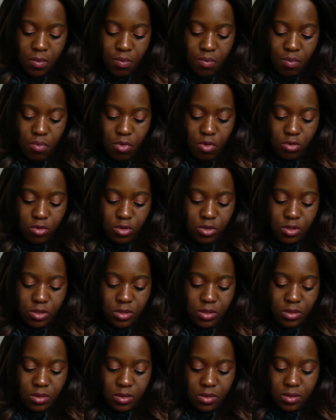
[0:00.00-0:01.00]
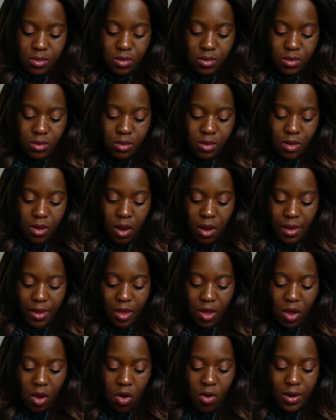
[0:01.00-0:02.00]
most
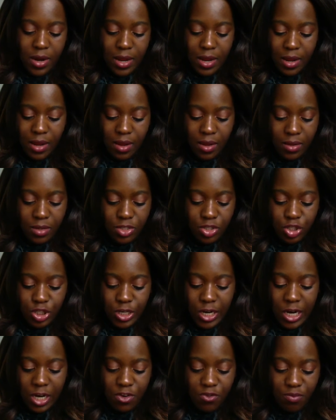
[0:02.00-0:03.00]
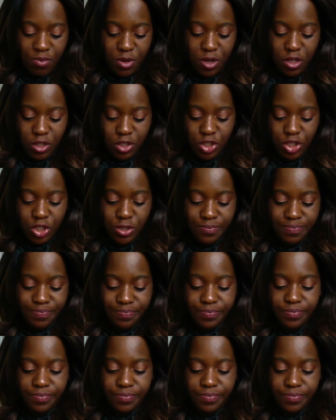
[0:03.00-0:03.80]
iconic shade of blush,